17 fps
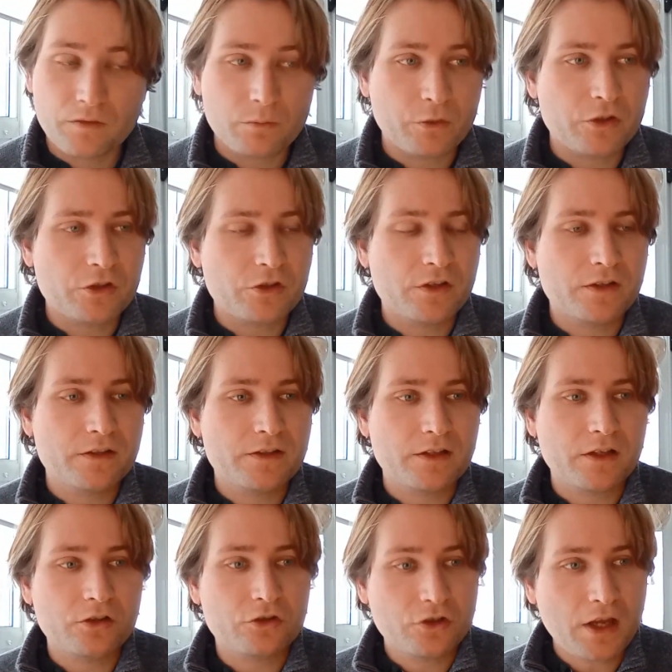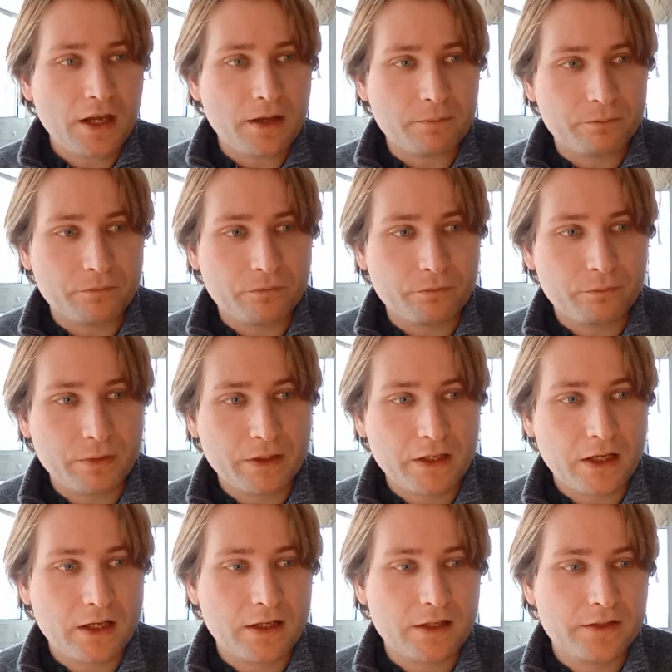which is a shame
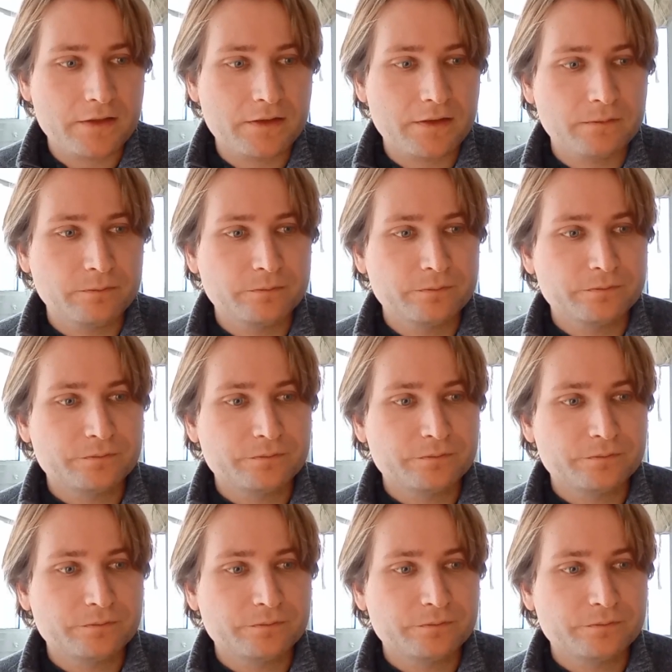because